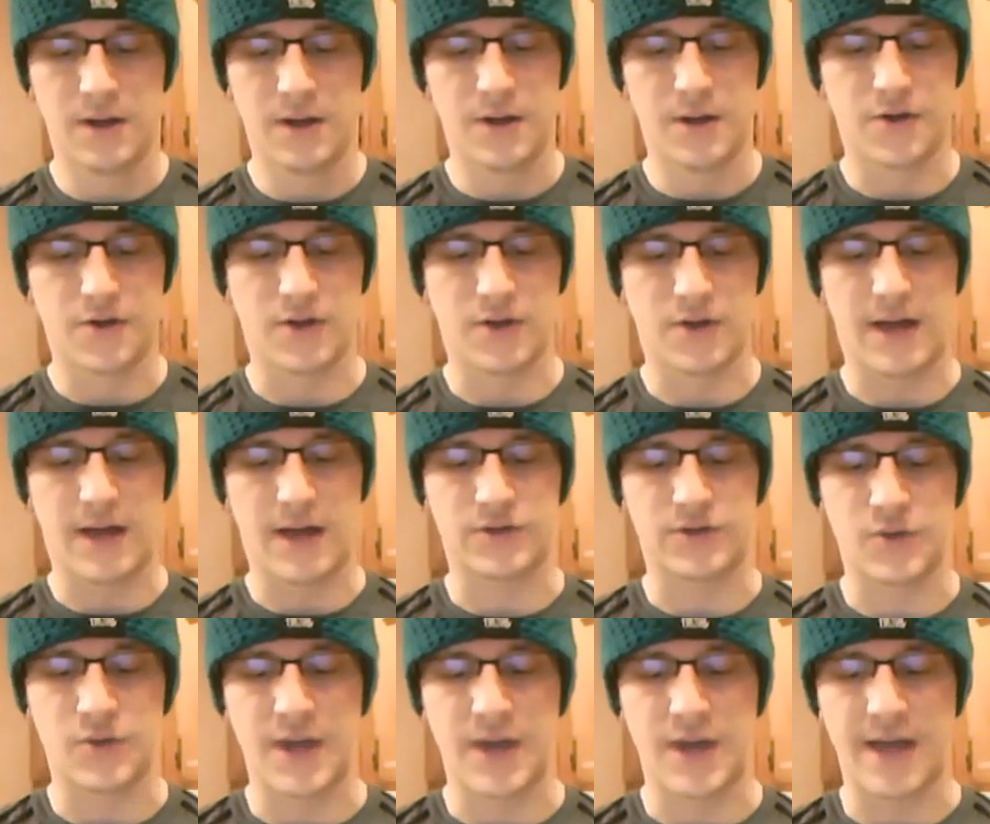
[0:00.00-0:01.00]
you're allowed
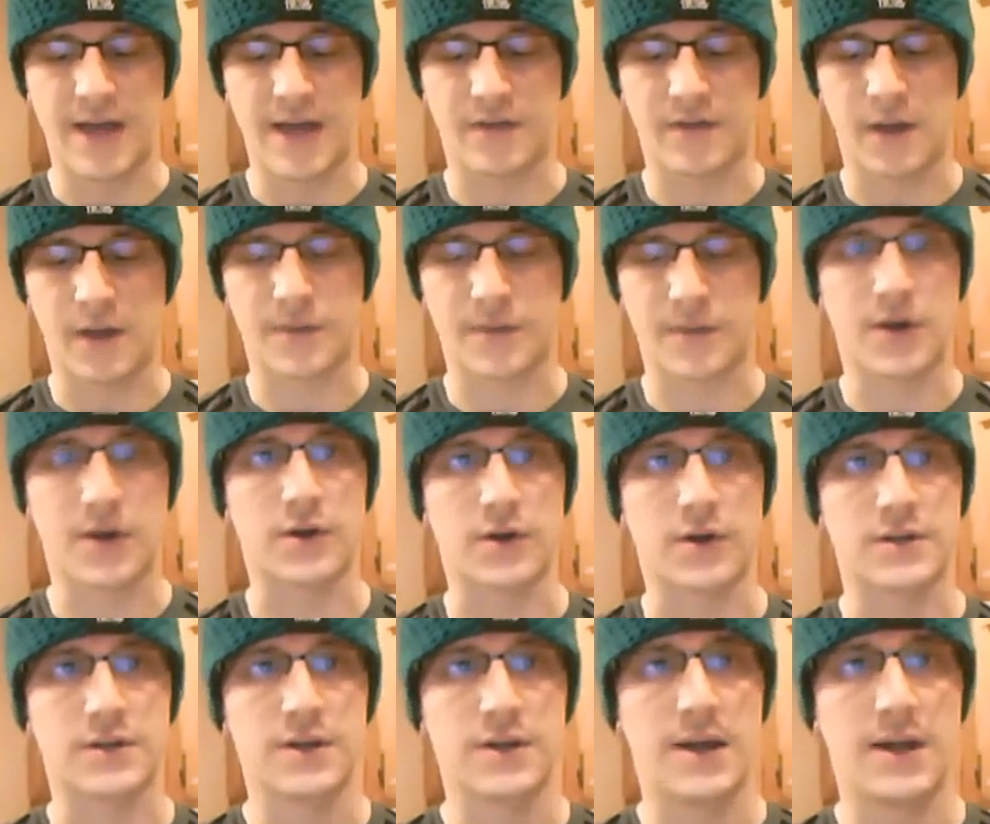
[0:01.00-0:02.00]
2.5 cups
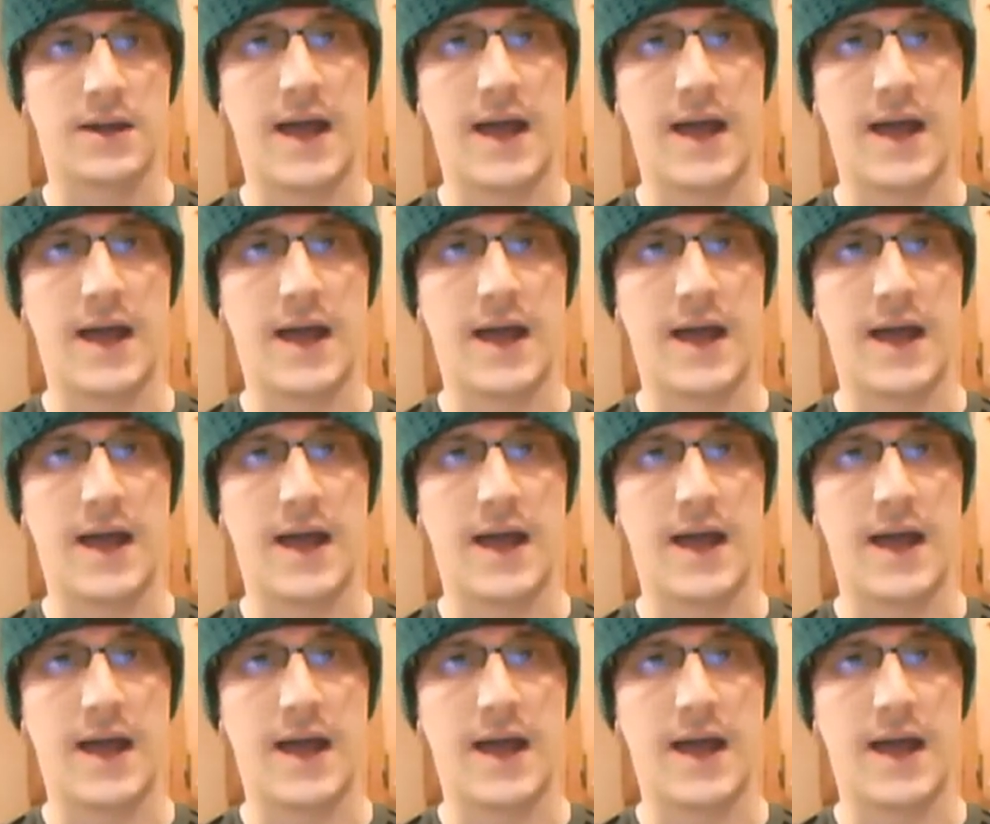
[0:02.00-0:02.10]
cooked